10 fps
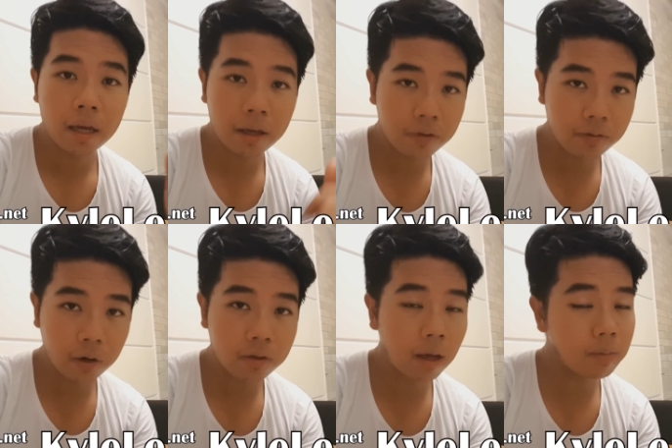Give this
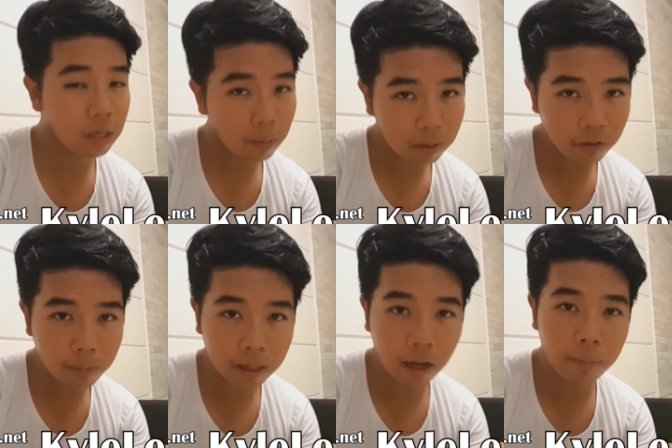video a thumbs up.
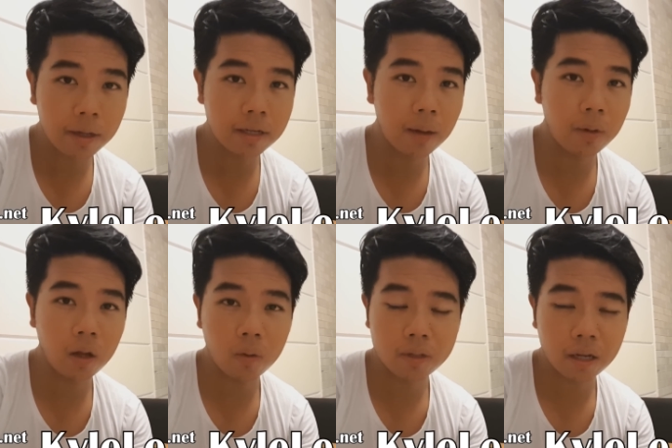Leave me a comment down
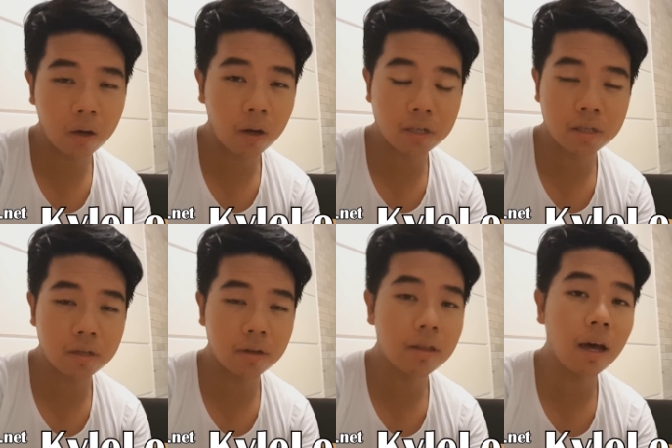below with any
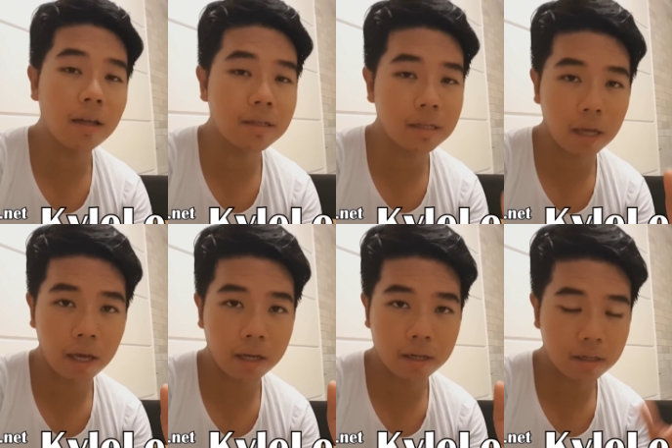questions or your thoughts,
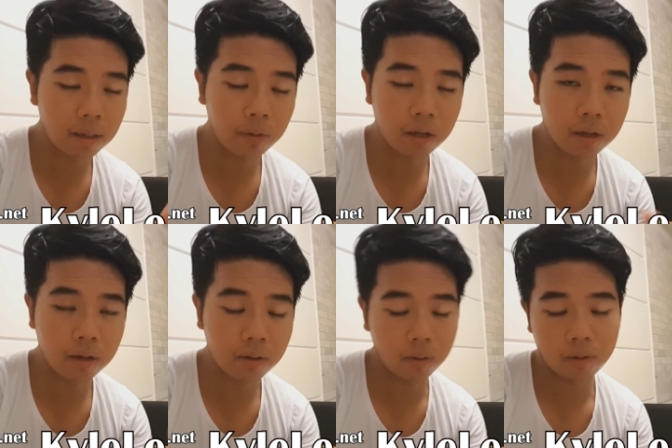and
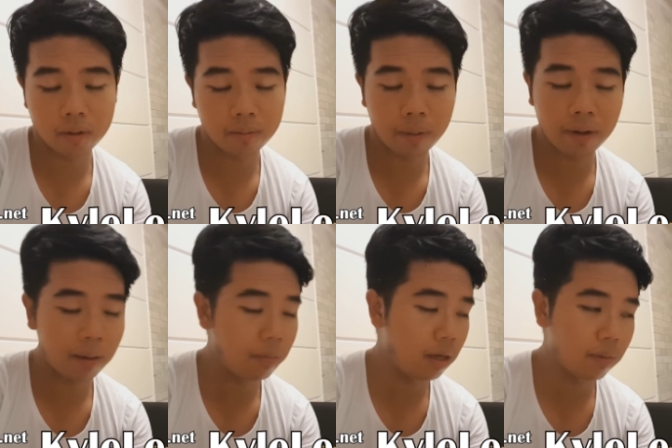somebody, maybe
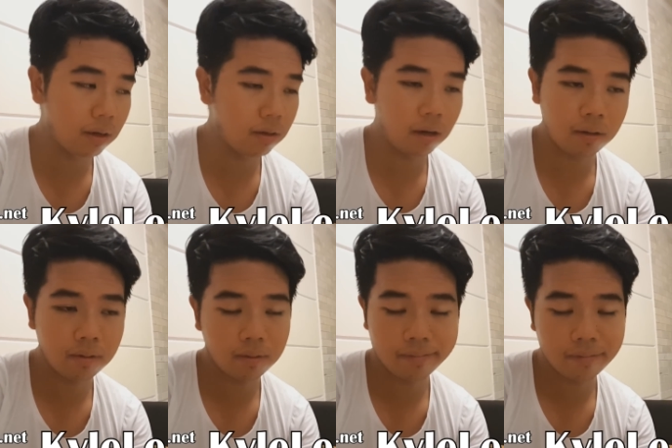not me, but you know,
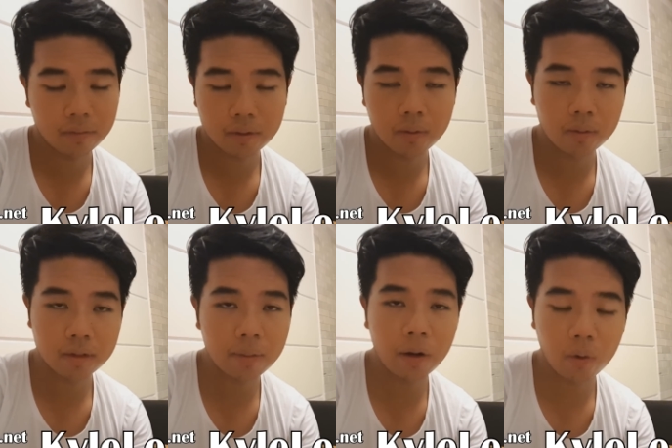
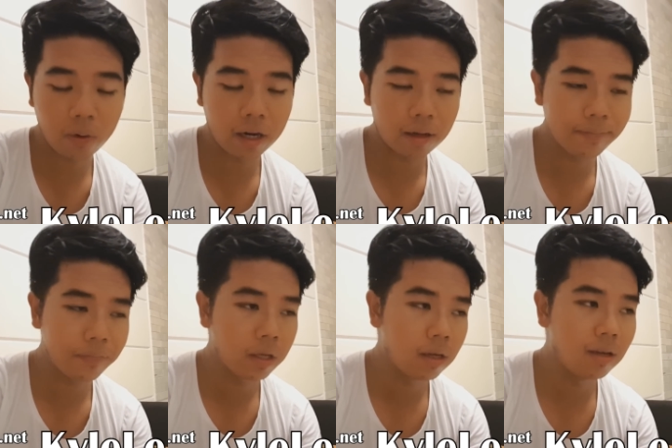somebody will read
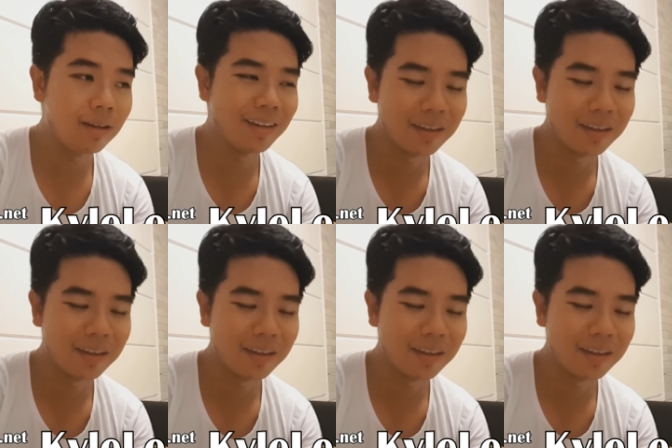it.